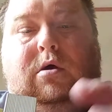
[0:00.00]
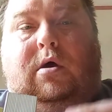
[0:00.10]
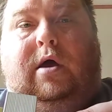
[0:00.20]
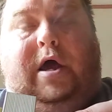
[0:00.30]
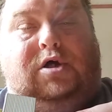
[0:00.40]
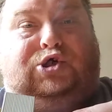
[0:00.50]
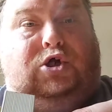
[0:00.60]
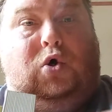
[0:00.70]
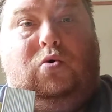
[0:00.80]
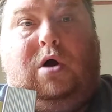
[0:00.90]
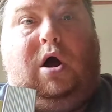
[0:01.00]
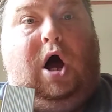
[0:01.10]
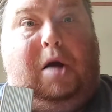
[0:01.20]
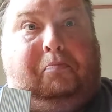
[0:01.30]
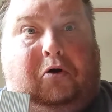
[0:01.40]
As you know,
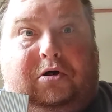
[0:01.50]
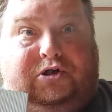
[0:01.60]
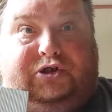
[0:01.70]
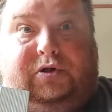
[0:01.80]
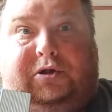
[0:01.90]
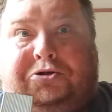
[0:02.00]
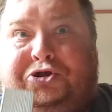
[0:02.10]
copper is in the